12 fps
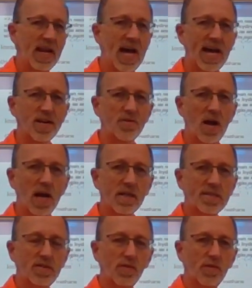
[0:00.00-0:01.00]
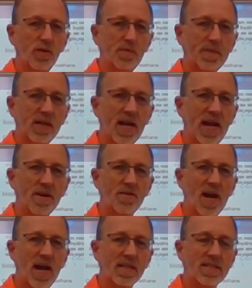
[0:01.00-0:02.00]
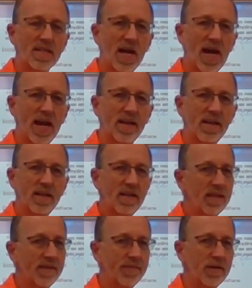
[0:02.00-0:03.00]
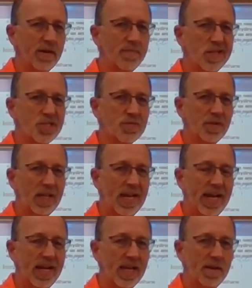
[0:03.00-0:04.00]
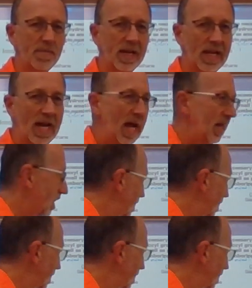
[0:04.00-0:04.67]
Hydroxyl group and hydroxide. Very much related, but not